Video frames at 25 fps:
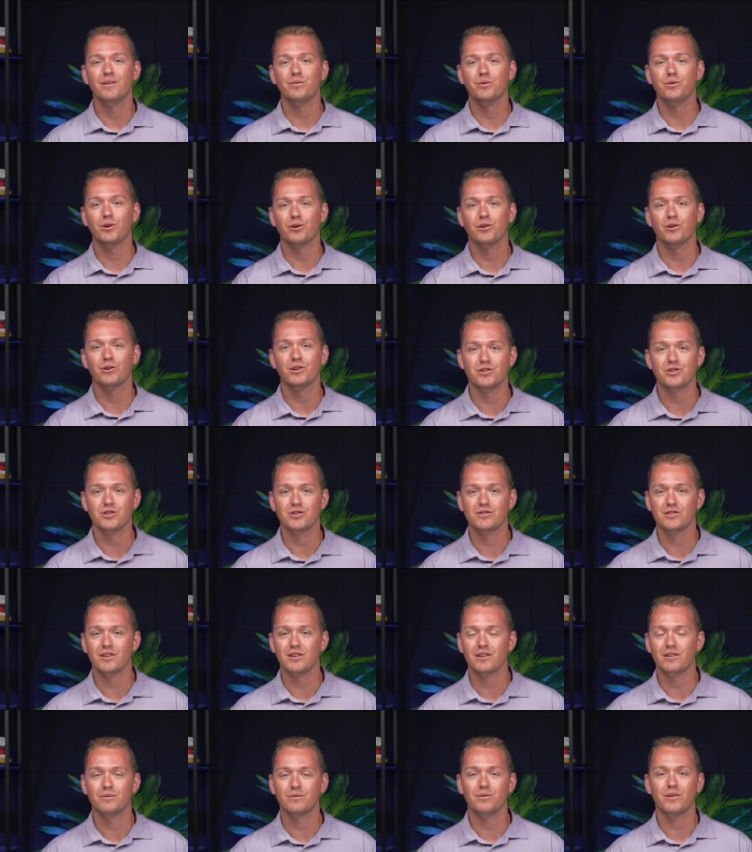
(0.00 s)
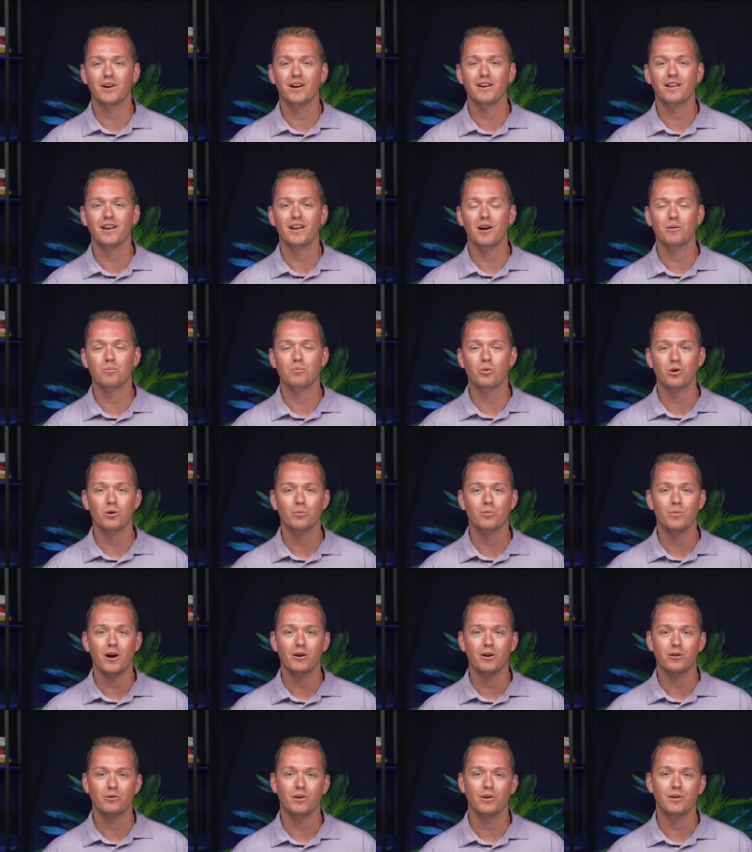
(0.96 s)
If you're interested in finding out more
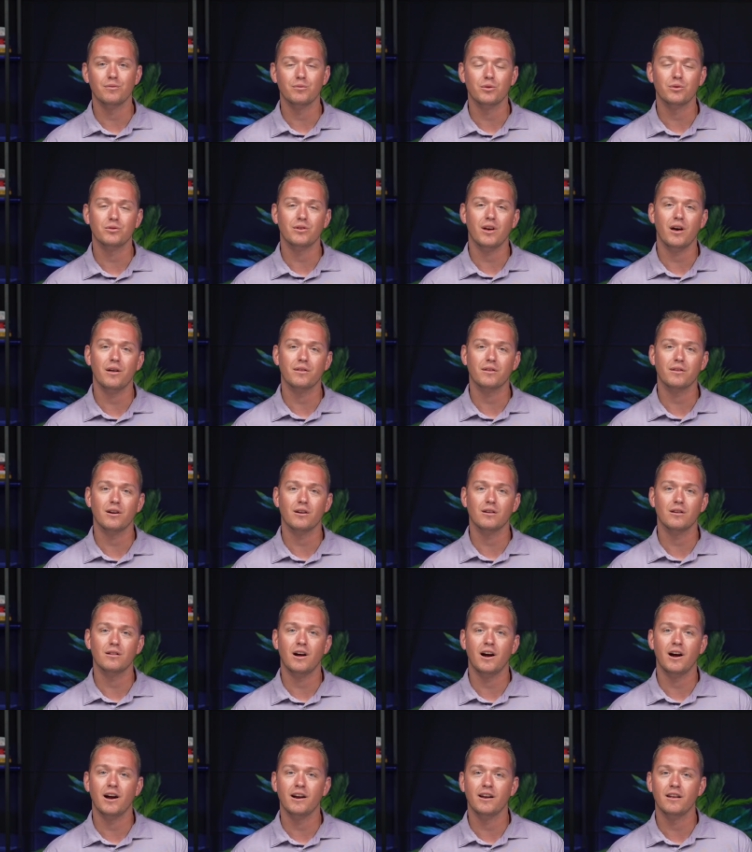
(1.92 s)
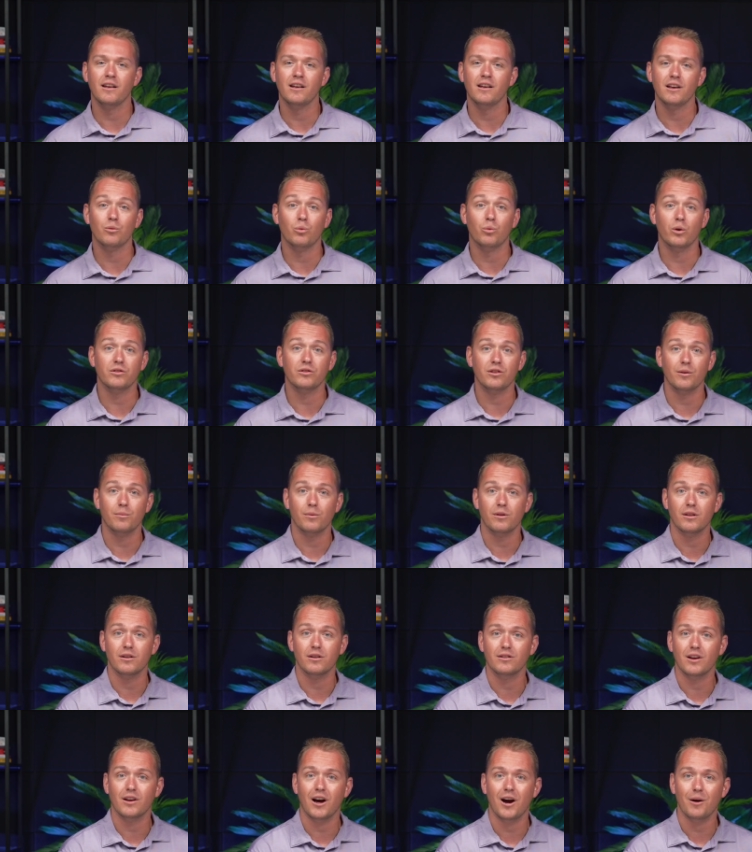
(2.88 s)
about Greenville, South Carolina, and what some
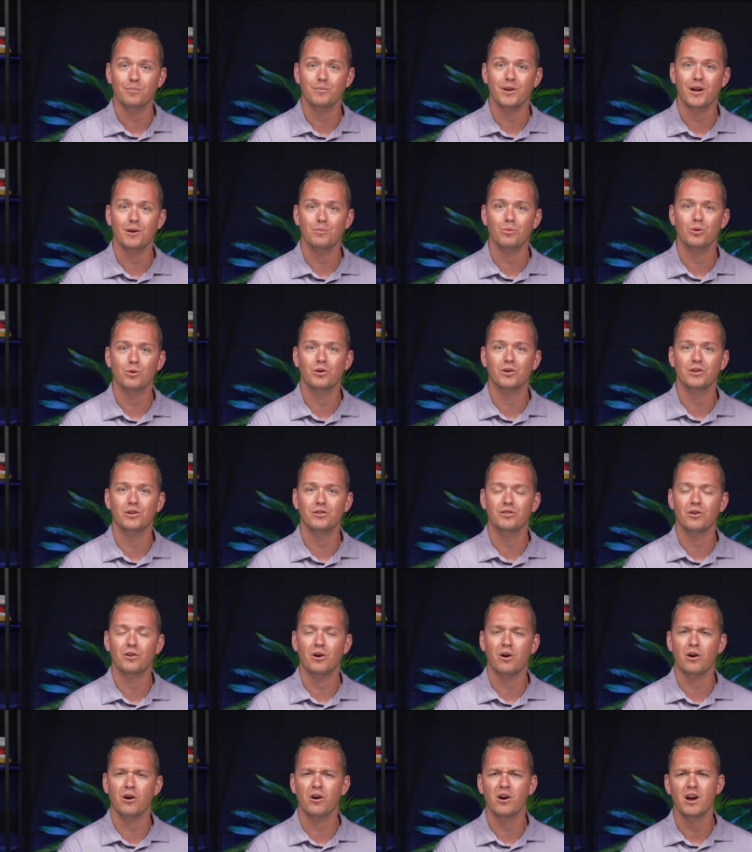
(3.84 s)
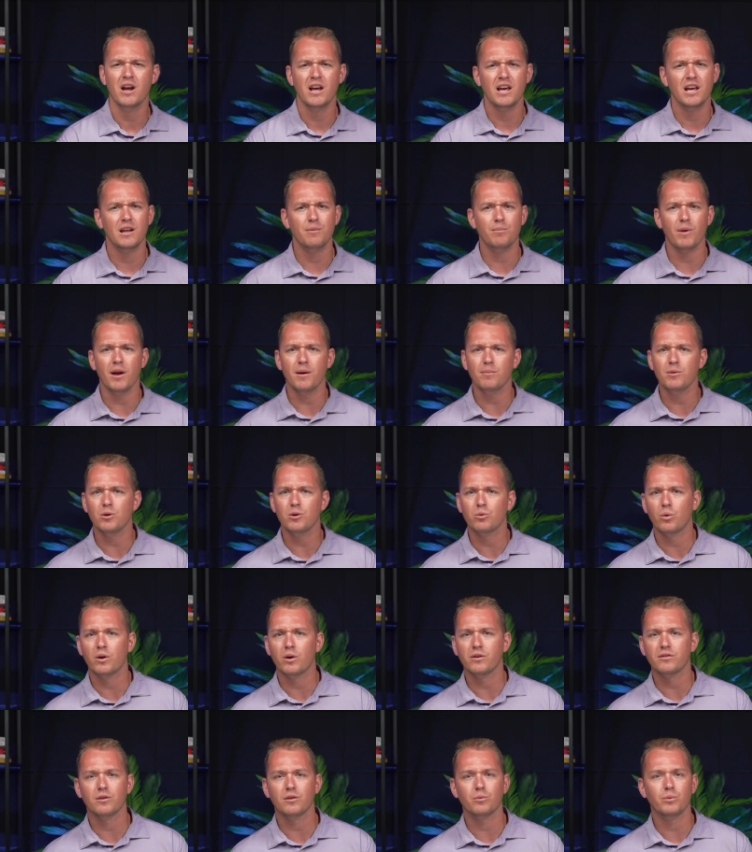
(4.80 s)
of the top neighborhoods are, and maybe
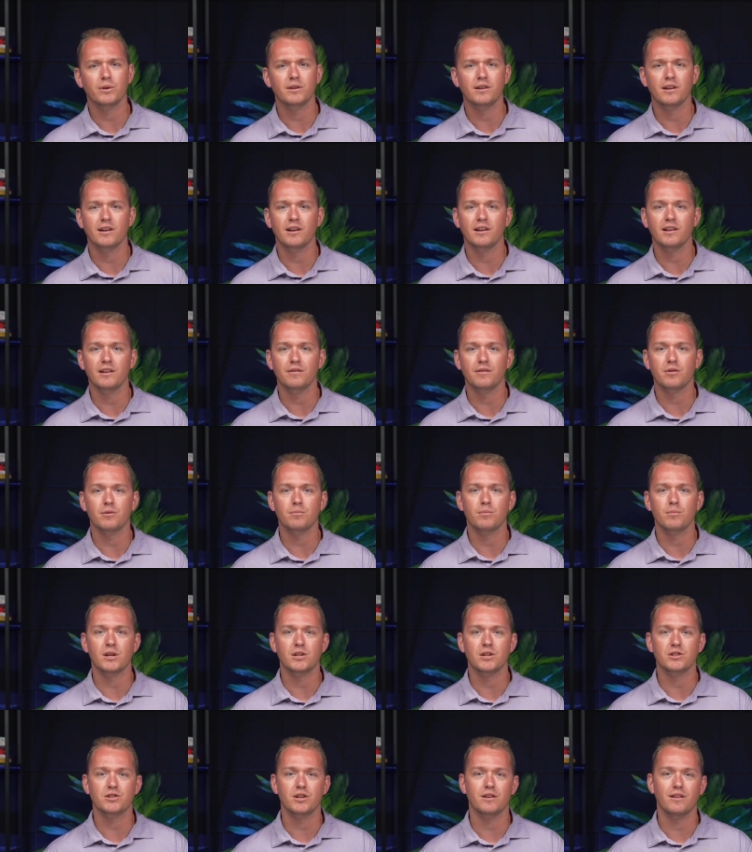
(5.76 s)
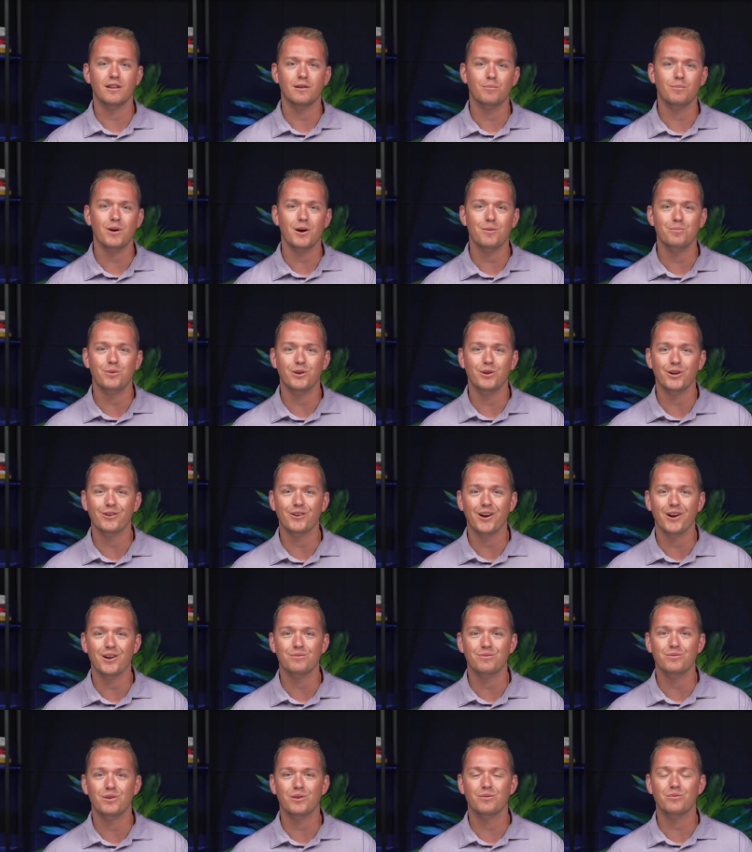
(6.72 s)
ones that we didn't even mention that might be a
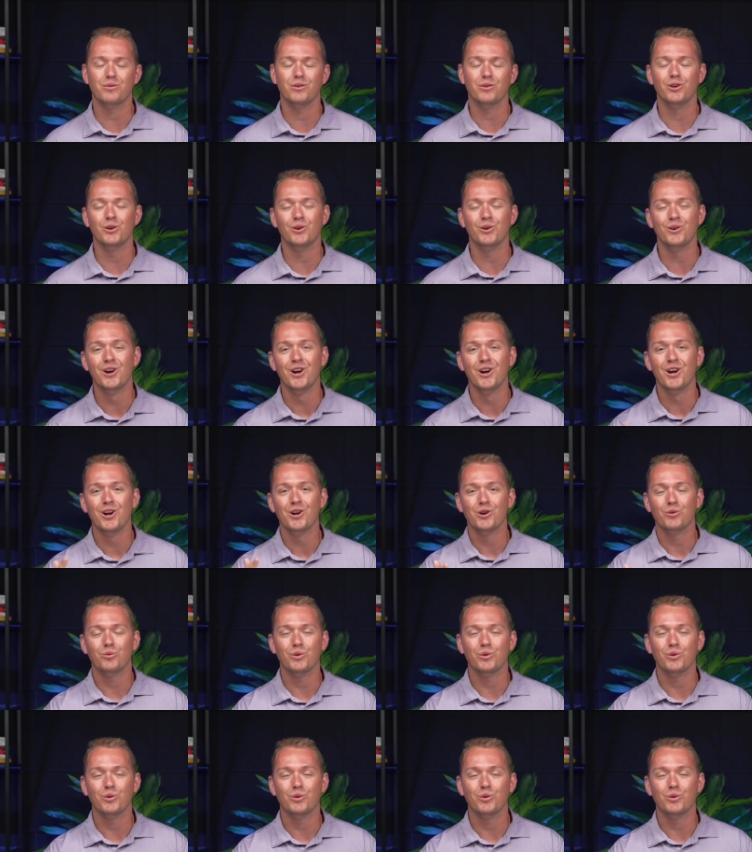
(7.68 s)
great fit for you,